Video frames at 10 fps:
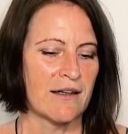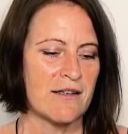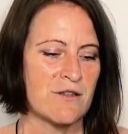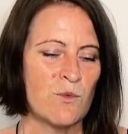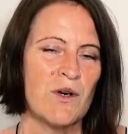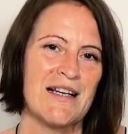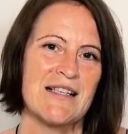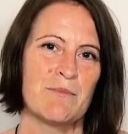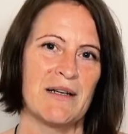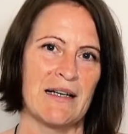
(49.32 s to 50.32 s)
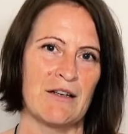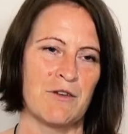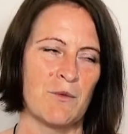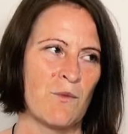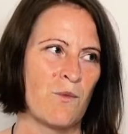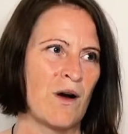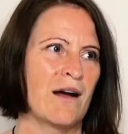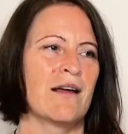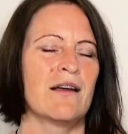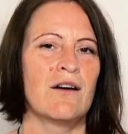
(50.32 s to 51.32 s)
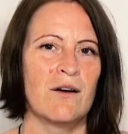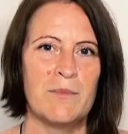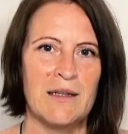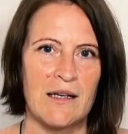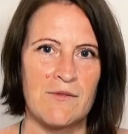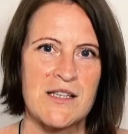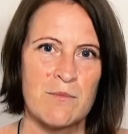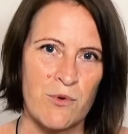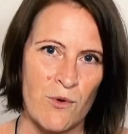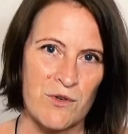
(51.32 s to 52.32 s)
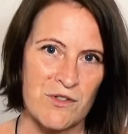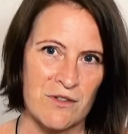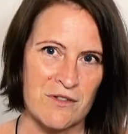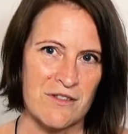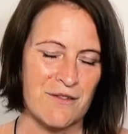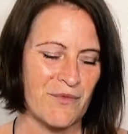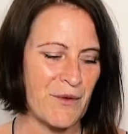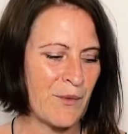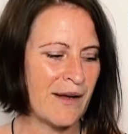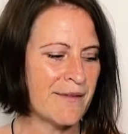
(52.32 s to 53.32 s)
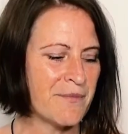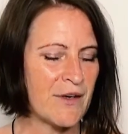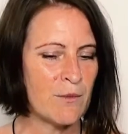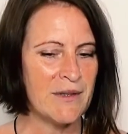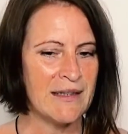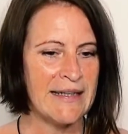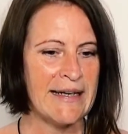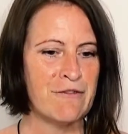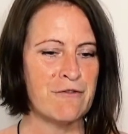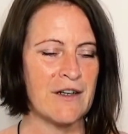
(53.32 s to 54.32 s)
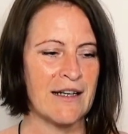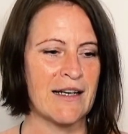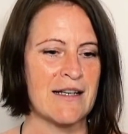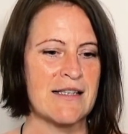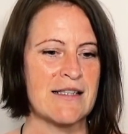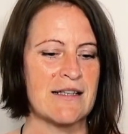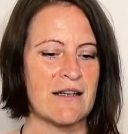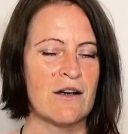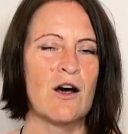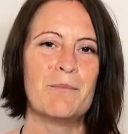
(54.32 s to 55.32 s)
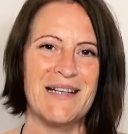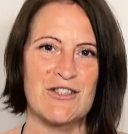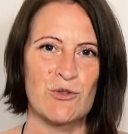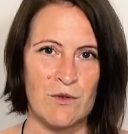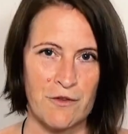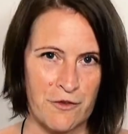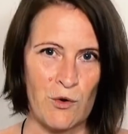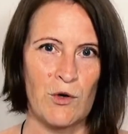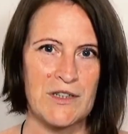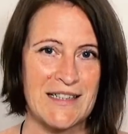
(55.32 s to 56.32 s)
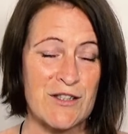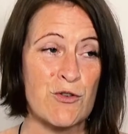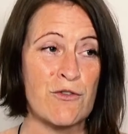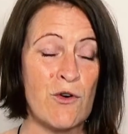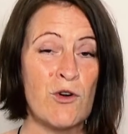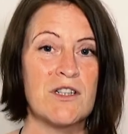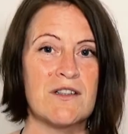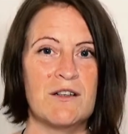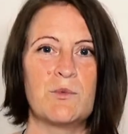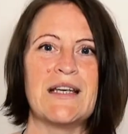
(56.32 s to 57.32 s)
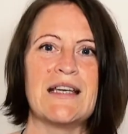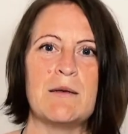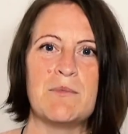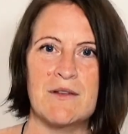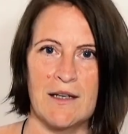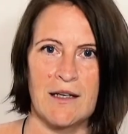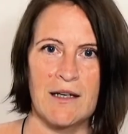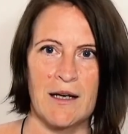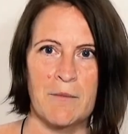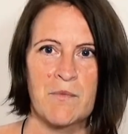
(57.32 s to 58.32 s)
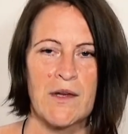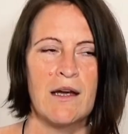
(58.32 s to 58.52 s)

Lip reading: So what is a belief and why are beliefs important? Well, a belief is a habitual thought. It's a thought that we keep thinking.